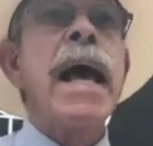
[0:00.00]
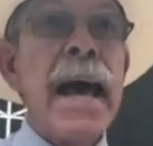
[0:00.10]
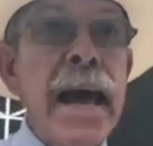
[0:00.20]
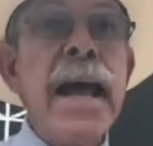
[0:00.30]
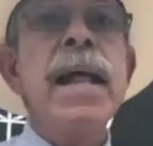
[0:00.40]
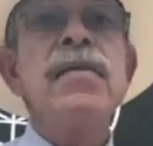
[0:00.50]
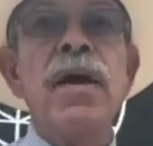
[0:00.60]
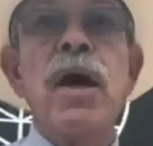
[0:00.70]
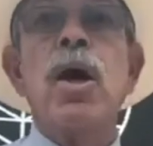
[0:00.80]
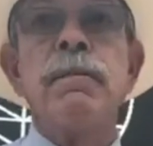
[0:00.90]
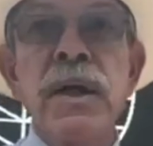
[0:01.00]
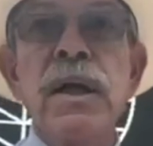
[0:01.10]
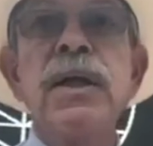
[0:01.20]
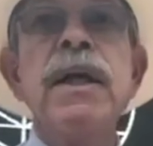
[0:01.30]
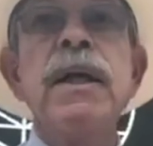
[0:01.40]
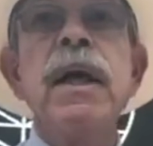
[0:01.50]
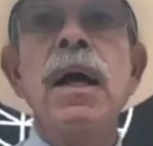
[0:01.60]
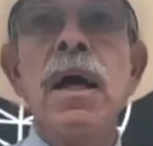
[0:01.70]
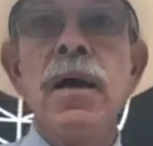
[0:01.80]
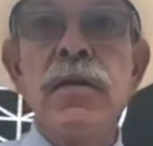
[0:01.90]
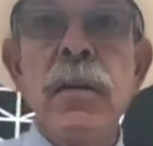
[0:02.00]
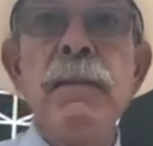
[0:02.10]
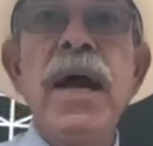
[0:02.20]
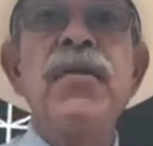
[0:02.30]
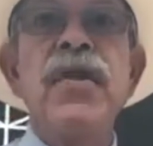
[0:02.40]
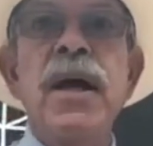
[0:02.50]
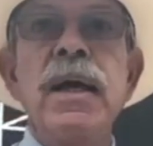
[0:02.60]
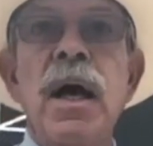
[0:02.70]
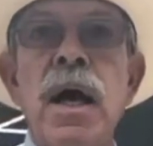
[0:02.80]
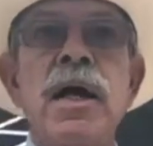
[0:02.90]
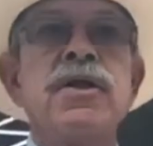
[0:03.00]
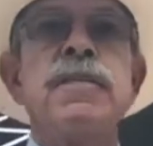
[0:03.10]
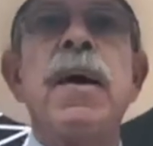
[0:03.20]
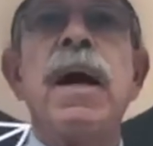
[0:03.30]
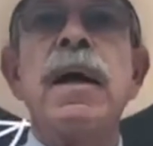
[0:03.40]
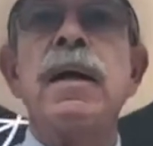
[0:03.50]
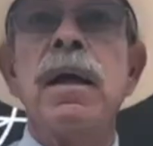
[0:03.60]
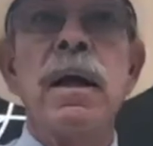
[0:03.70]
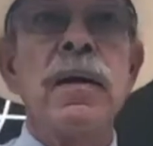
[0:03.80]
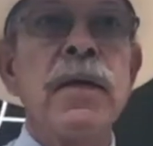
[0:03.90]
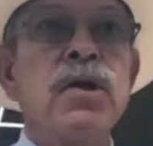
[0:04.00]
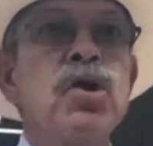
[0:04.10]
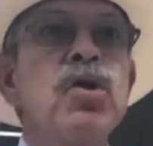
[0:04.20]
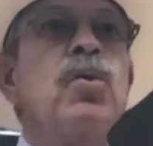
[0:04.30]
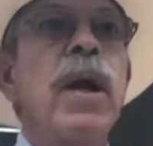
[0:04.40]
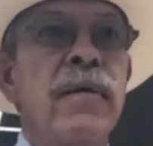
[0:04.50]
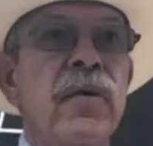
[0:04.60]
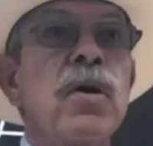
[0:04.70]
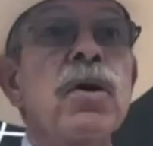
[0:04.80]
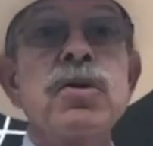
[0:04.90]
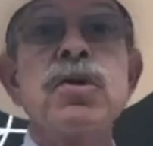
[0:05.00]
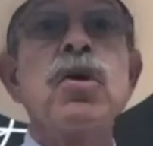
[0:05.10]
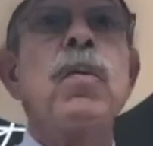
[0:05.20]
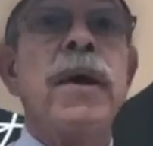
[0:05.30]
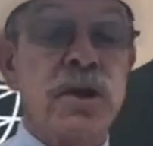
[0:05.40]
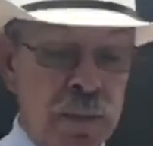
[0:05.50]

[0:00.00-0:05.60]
and they are building the methane hotspot that you have heard so much